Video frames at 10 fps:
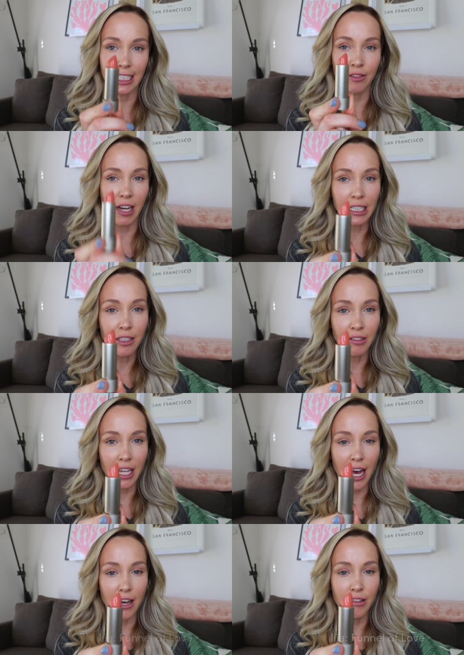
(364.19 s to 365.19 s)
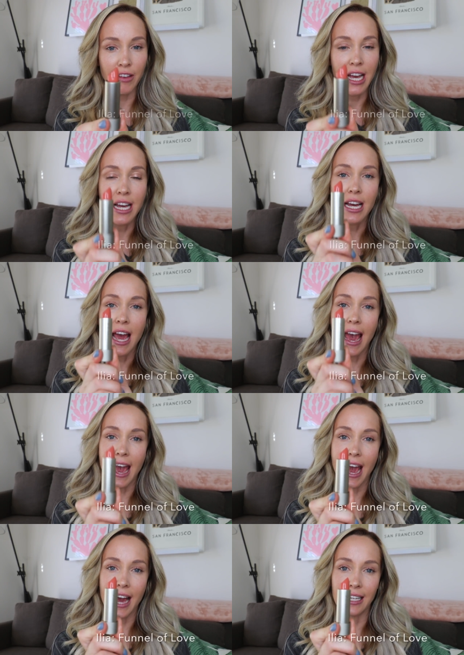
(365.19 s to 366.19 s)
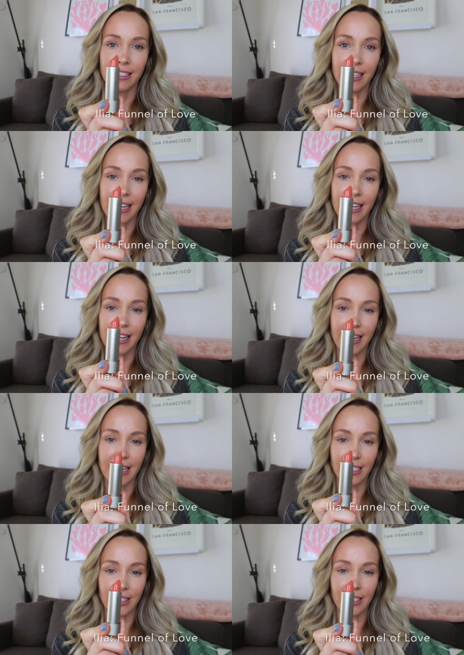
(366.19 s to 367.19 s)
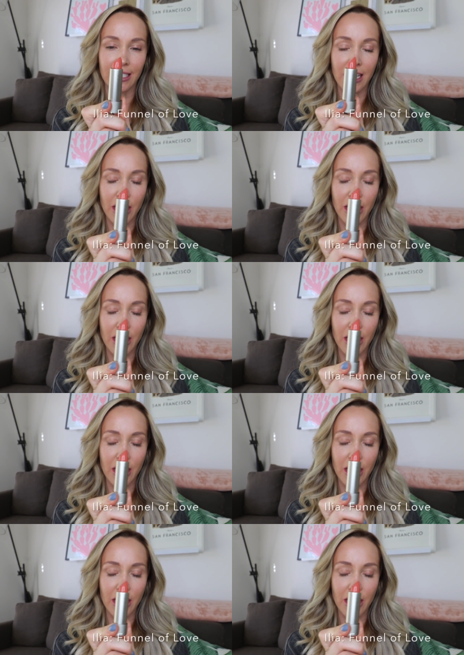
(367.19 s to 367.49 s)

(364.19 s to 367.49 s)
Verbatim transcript: It's Funnel of Love. And it is,